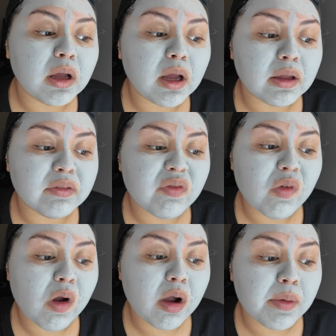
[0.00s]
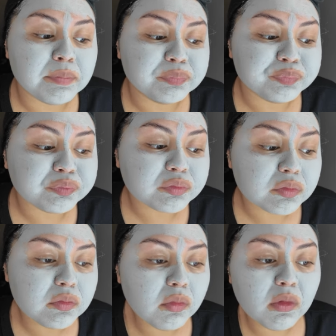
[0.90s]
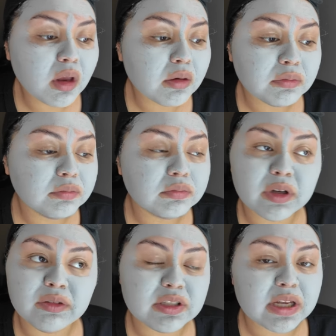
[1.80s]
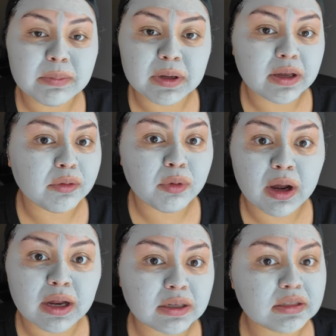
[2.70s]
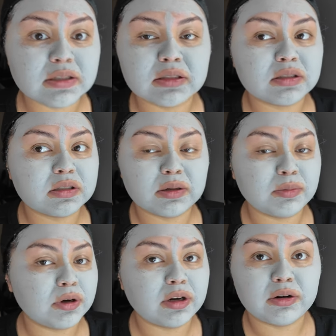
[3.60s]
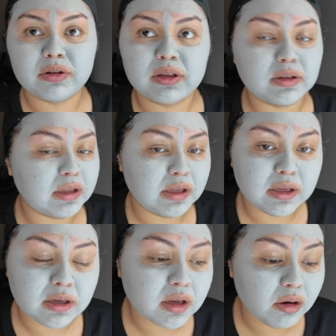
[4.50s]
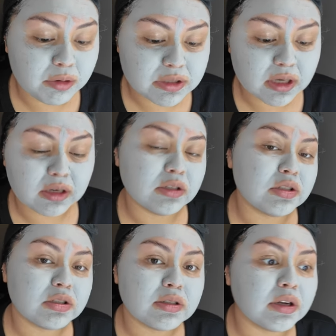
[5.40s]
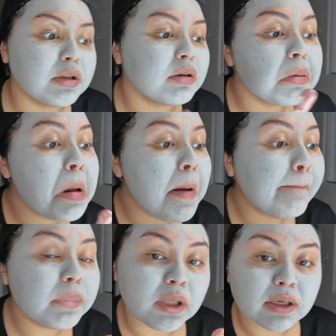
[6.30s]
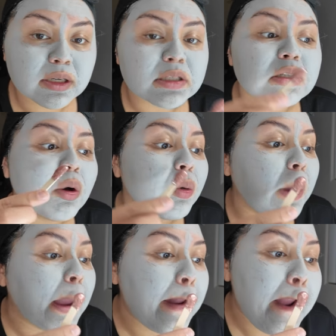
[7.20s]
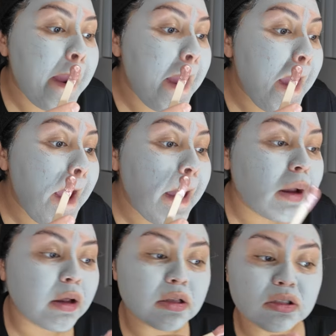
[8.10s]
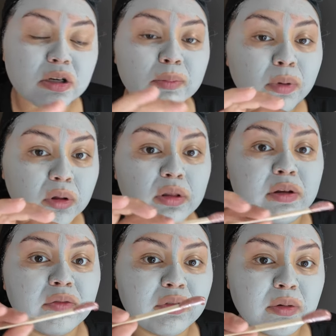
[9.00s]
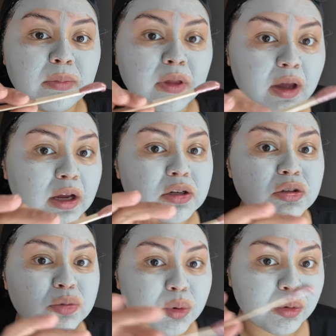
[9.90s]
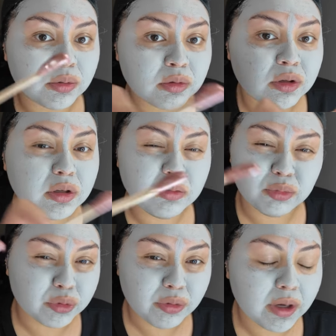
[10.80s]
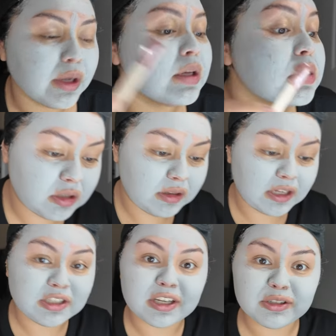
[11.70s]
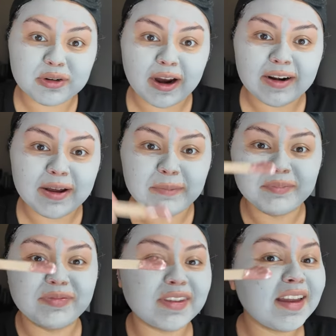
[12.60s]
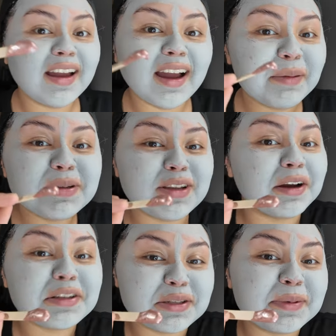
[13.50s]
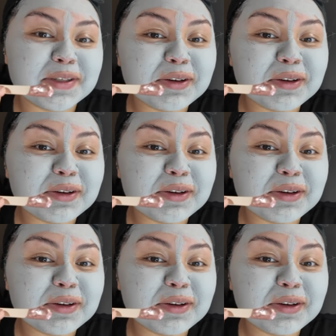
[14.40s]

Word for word: I've, um, every time I get waxed somewhere, they, they always kind of just tell you blood is okay because you're pulling from the actual root, I guess. Shit, that shit dried up. I would be talking too much.